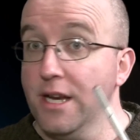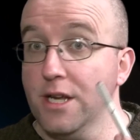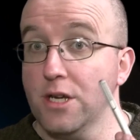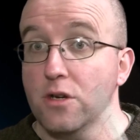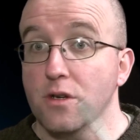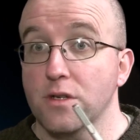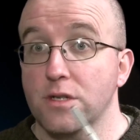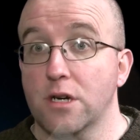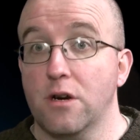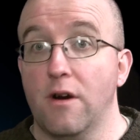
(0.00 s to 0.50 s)
going to
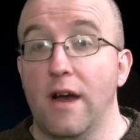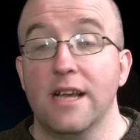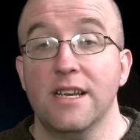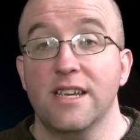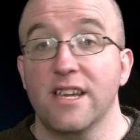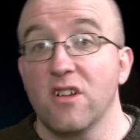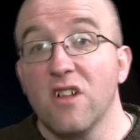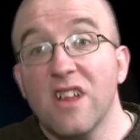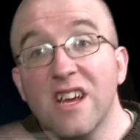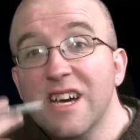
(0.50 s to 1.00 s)
use a
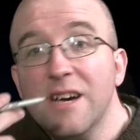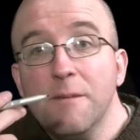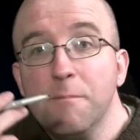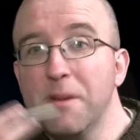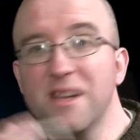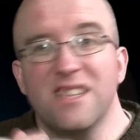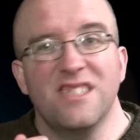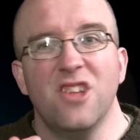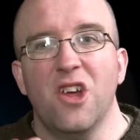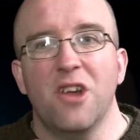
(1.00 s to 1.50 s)
great deal,
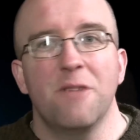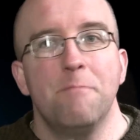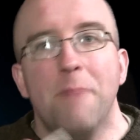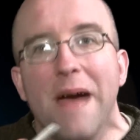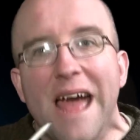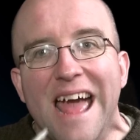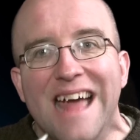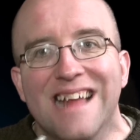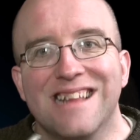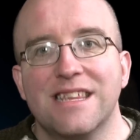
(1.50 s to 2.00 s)
but it's not a
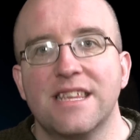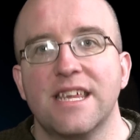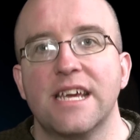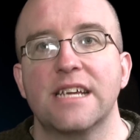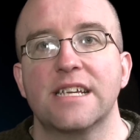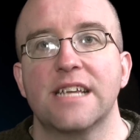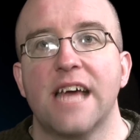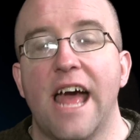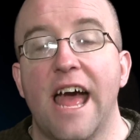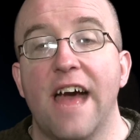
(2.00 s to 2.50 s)
bad
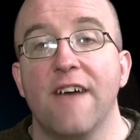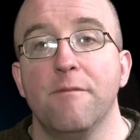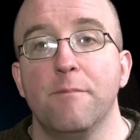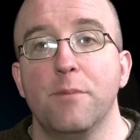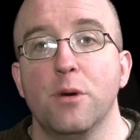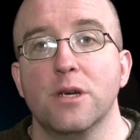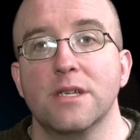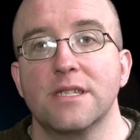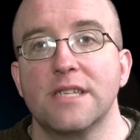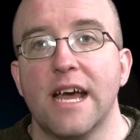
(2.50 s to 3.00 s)
thing to
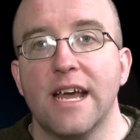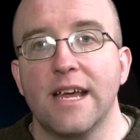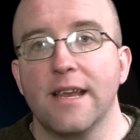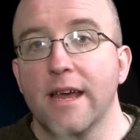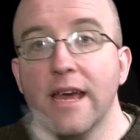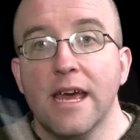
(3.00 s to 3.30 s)
have per se,